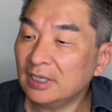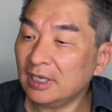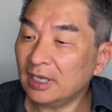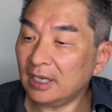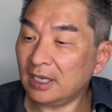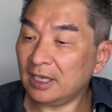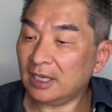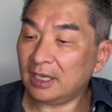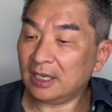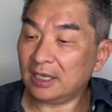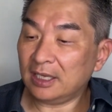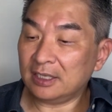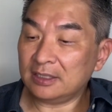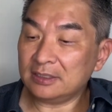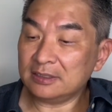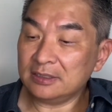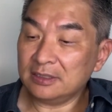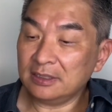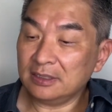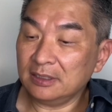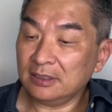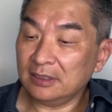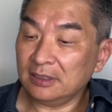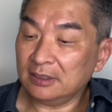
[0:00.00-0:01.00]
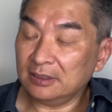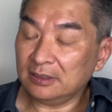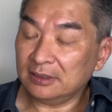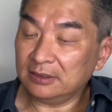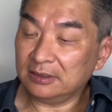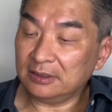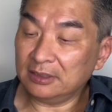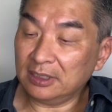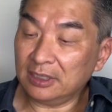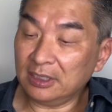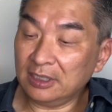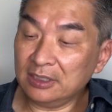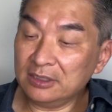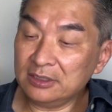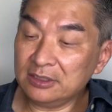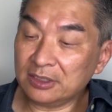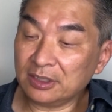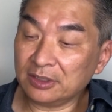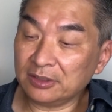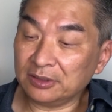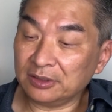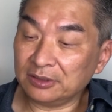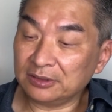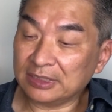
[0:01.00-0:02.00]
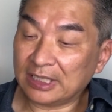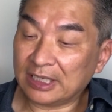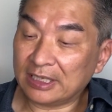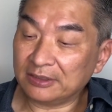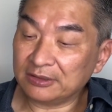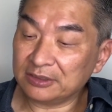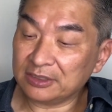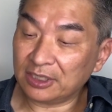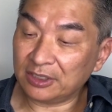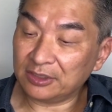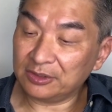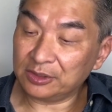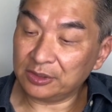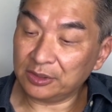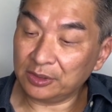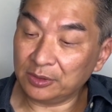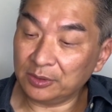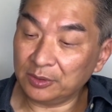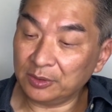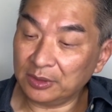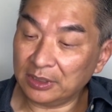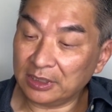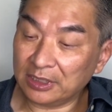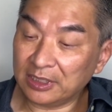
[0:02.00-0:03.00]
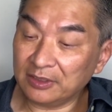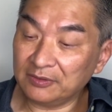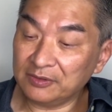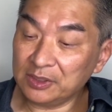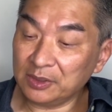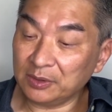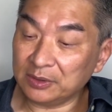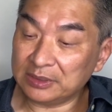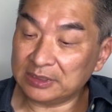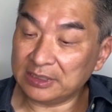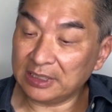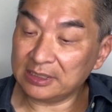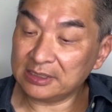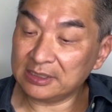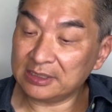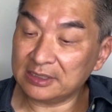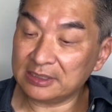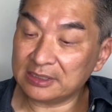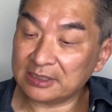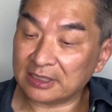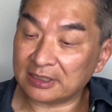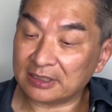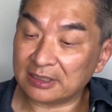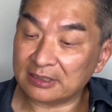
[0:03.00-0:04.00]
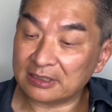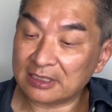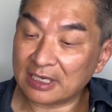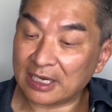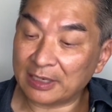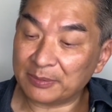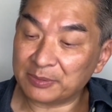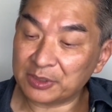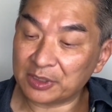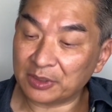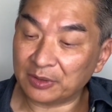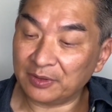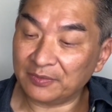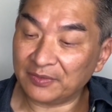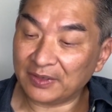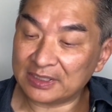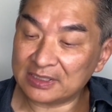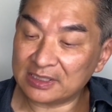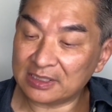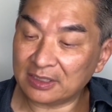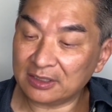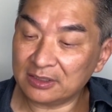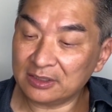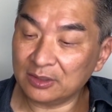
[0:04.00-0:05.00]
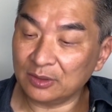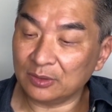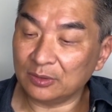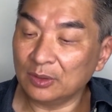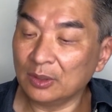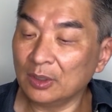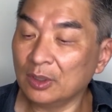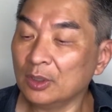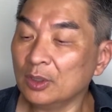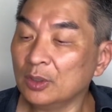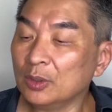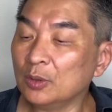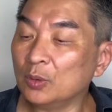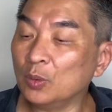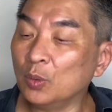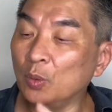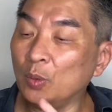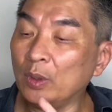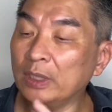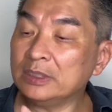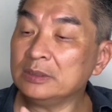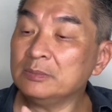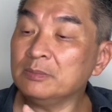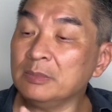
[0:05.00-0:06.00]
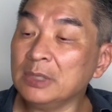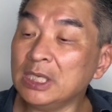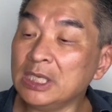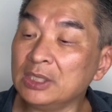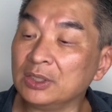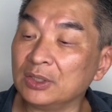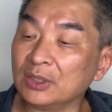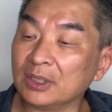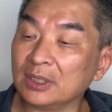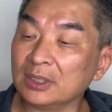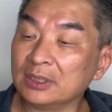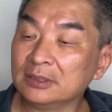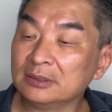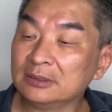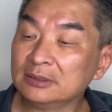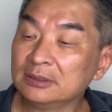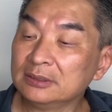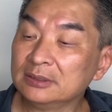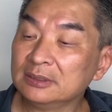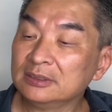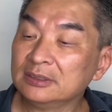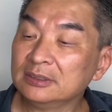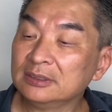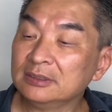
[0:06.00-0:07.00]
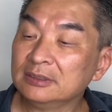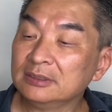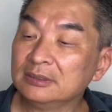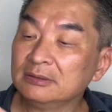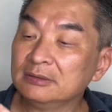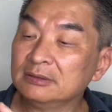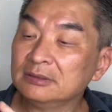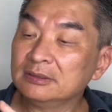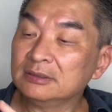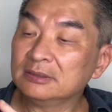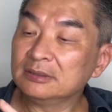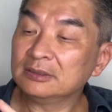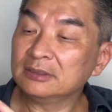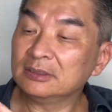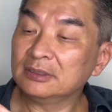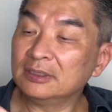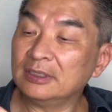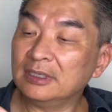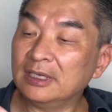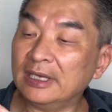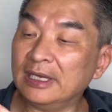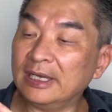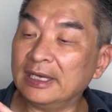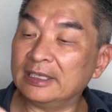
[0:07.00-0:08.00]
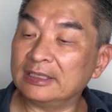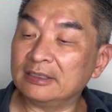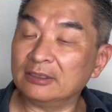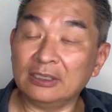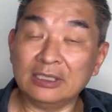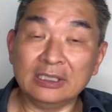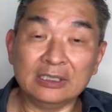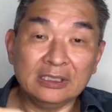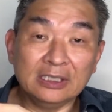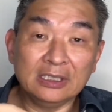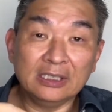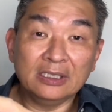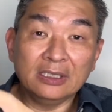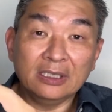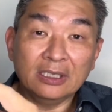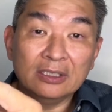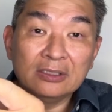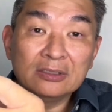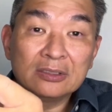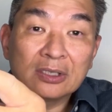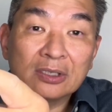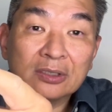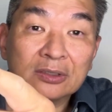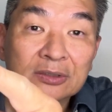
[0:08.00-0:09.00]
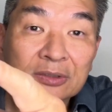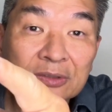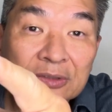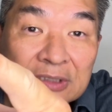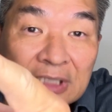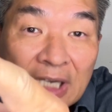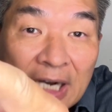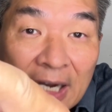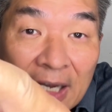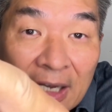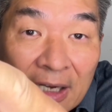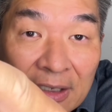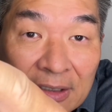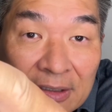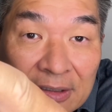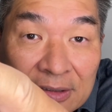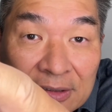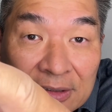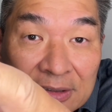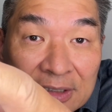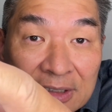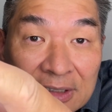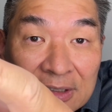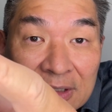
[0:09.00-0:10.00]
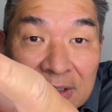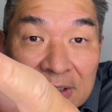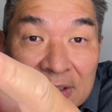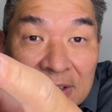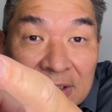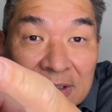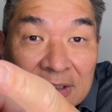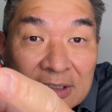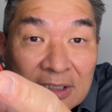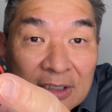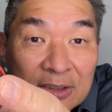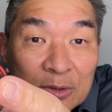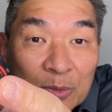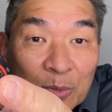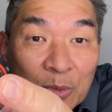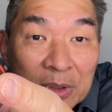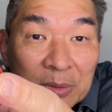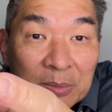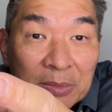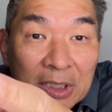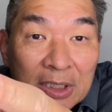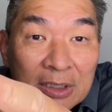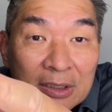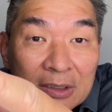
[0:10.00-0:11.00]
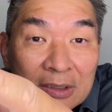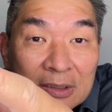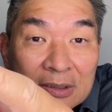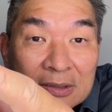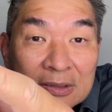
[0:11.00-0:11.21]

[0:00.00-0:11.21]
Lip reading: And the internal dial tells you, it gives you a distance at the top. So if I set it to 1 meter in the internal dial, you see this, it says 1 meter.